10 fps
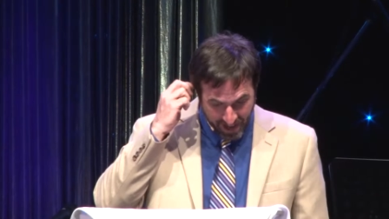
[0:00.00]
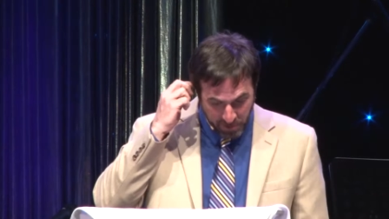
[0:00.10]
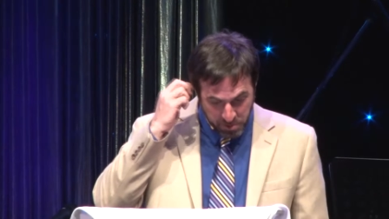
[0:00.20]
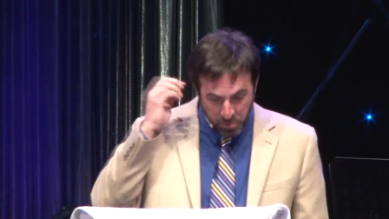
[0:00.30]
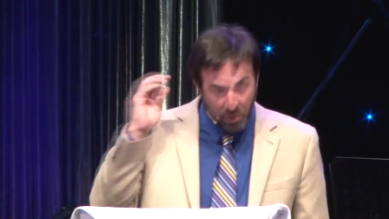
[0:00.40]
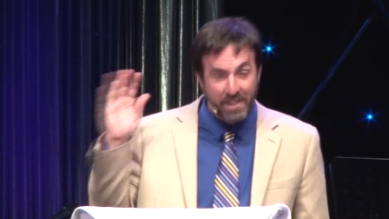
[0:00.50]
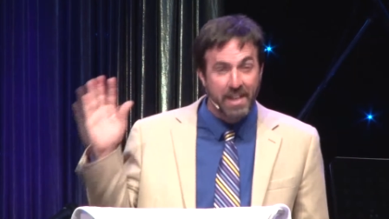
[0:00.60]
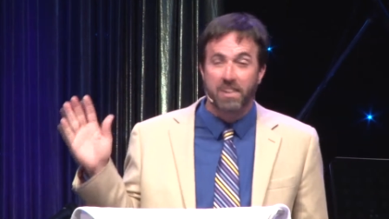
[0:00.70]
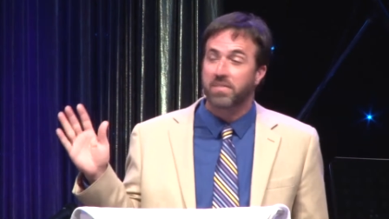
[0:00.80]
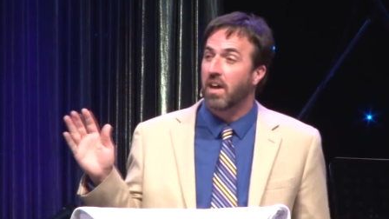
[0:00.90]
was right
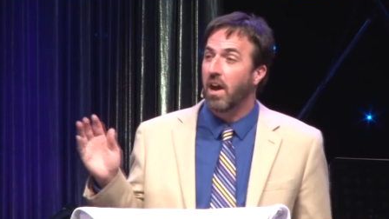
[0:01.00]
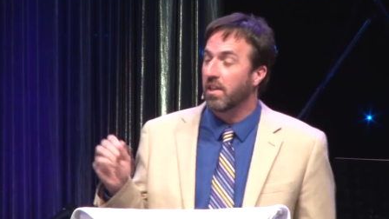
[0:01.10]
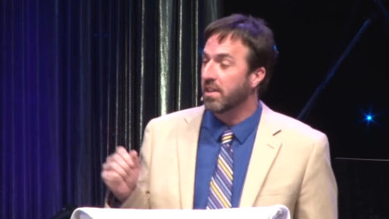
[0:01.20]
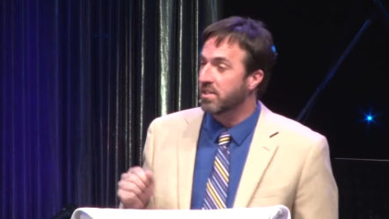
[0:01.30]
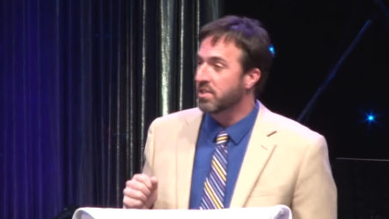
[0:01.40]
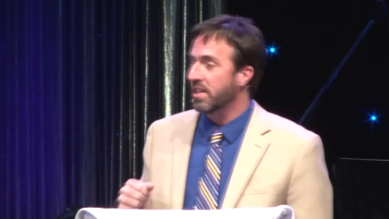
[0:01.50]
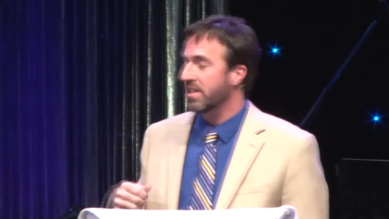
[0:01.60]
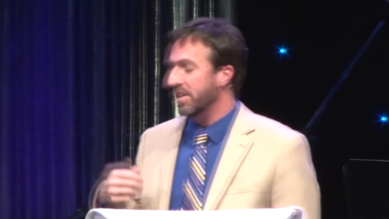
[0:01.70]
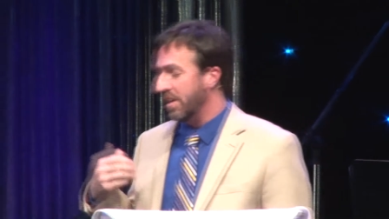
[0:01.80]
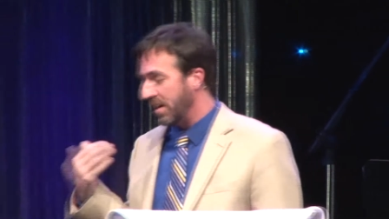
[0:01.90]
out of college,
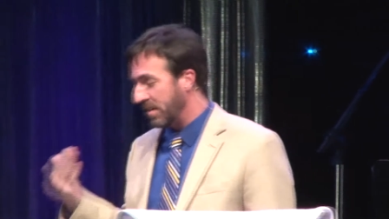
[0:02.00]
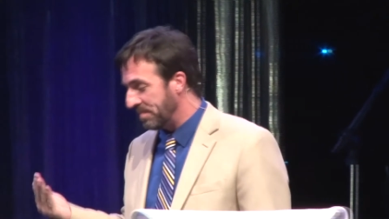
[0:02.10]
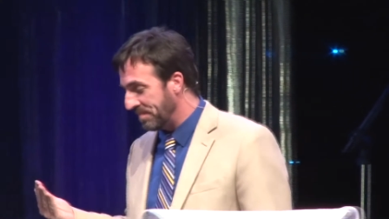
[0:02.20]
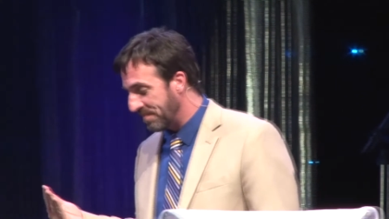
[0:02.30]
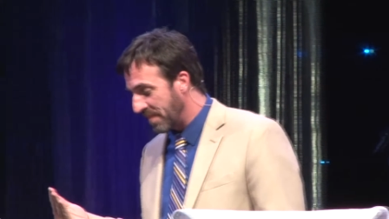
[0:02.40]
and um,